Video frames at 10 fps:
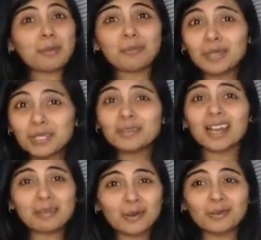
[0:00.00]
But you and
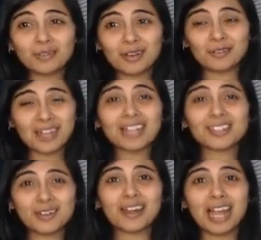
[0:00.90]
I both know
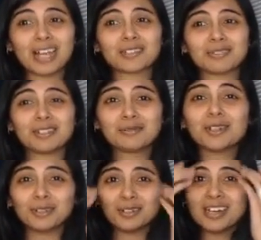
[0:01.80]
that's not actually
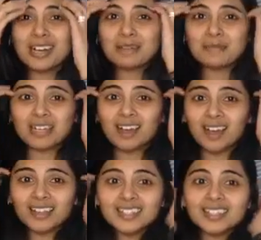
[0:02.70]
true
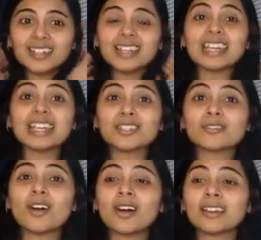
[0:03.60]
because it's
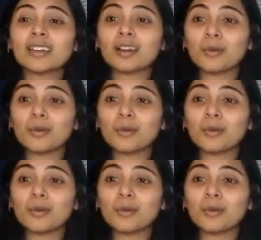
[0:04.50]
not